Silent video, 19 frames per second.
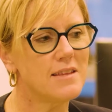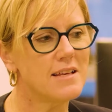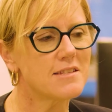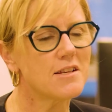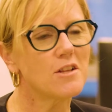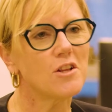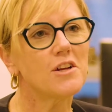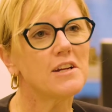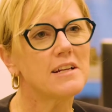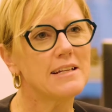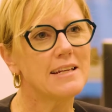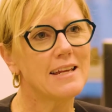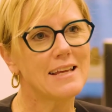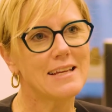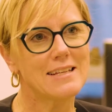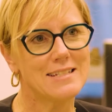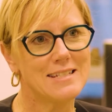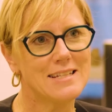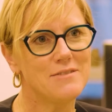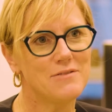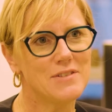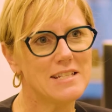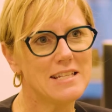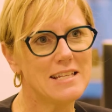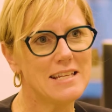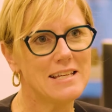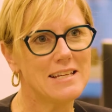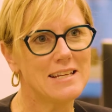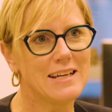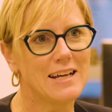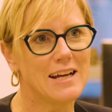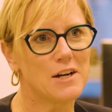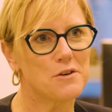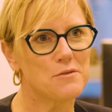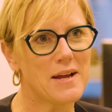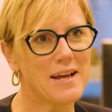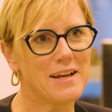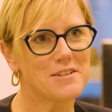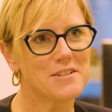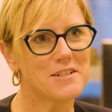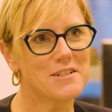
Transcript: there's a lot of negativity around